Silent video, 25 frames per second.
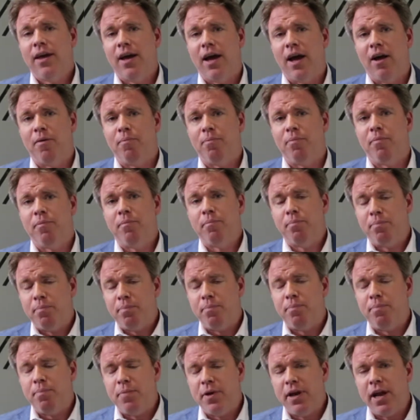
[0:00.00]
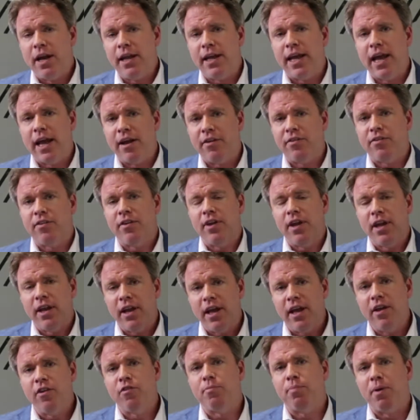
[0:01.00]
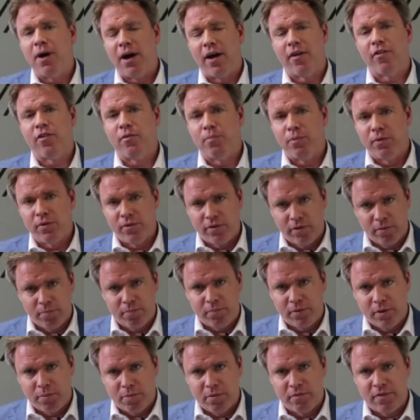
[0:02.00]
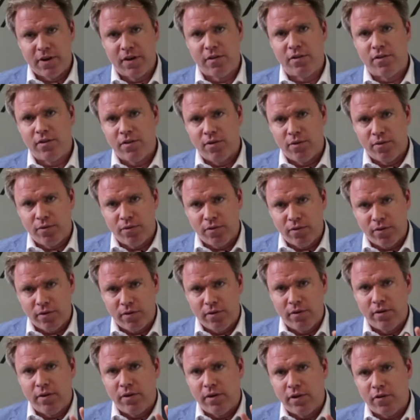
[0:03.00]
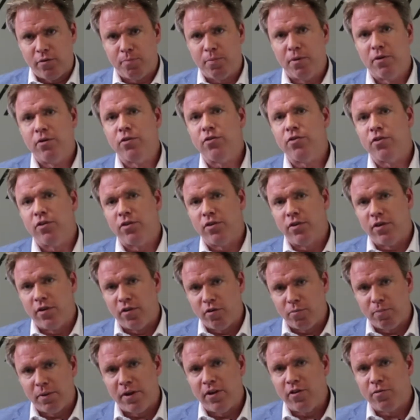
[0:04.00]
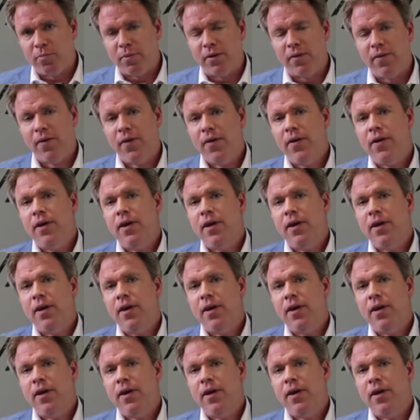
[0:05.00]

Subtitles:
In any case, it is possible to prevent those exposure to displacement